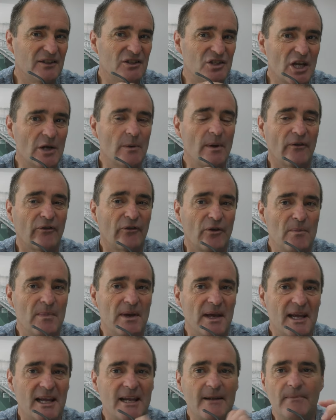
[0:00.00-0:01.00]
do it for
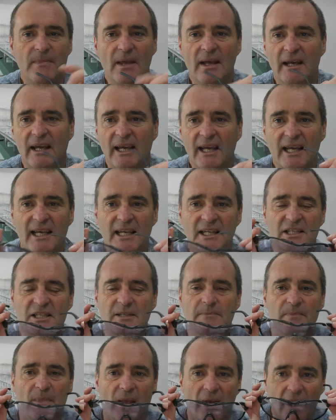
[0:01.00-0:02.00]
me
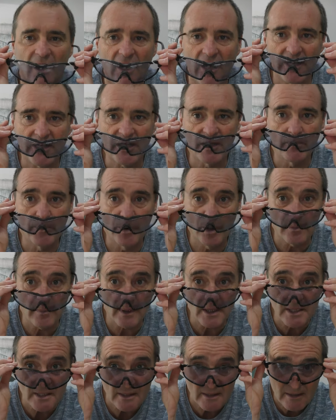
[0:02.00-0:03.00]
is I can put
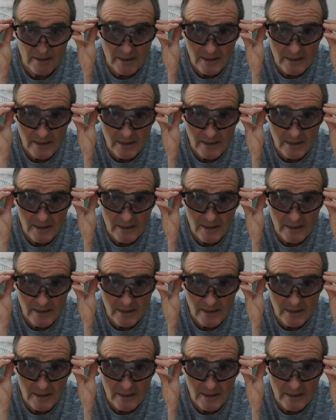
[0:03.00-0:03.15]
my